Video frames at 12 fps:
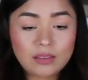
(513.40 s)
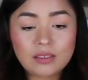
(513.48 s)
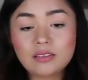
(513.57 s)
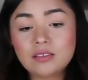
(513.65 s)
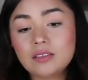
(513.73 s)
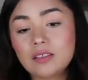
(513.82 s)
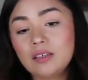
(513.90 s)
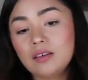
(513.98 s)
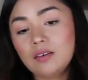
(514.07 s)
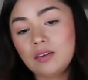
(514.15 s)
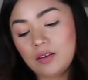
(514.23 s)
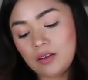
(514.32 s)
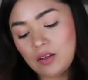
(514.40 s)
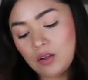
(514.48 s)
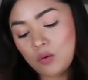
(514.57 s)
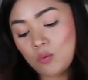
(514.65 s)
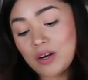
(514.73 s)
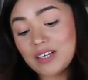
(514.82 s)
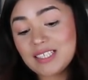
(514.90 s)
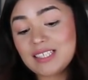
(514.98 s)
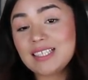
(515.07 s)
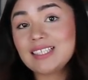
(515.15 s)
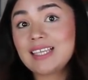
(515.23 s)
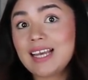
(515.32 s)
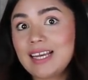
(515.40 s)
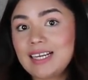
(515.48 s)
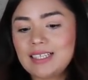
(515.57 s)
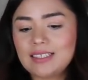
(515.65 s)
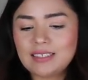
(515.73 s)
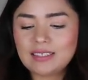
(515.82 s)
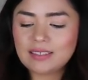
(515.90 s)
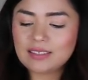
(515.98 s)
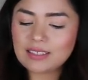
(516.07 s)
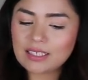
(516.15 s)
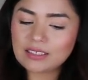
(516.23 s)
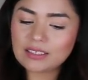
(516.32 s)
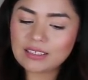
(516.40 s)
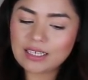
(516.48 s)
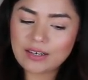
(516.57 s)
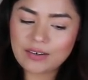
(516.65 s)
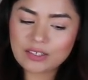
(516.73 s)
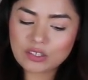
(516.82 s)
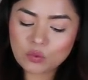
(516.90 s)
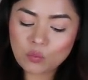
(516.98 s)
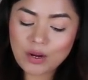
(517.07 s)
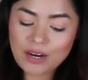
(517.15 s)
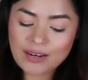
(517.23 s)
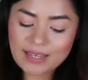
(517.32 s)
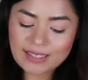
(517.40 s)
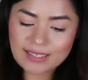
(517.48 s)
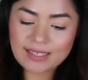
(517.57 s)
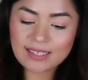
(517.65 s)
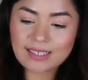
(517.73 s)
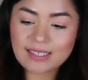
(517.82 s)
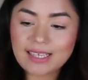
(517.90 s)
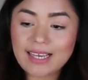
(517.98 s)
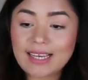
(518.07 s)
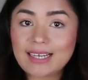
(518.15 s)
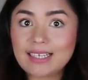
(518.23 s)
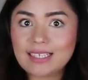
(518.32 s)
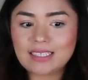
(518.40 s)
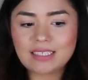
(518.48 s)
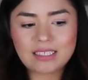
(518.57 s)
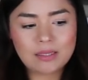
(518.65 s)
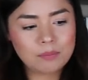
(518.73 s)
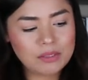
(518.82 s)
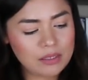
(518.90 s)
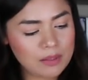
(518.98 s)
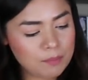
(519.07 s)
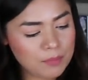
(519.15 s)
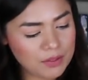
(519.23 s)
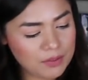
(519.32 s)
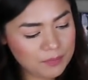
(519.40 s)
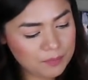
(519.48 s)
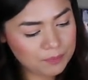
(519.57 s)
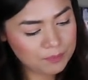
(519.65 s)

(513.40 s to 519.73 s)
Let's see. Where's this headed, Sagittarius? Where is this headed in September?